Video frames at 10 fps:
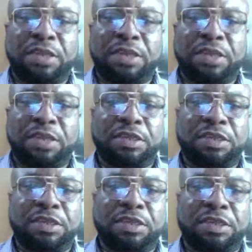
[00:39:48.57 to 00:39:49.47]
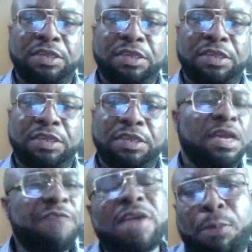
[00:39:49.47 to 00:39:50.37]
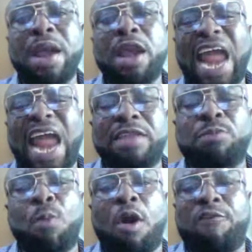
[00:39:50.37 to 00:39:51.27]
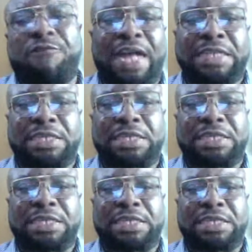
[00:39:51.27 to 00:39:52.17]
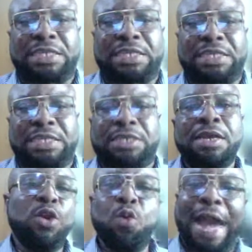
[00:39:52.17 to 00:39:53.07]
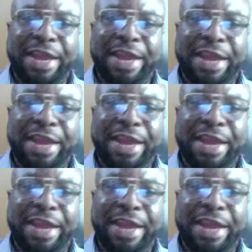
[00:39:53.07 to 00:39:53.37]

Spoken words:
If you look at generate more VAT than Enugu and Imo.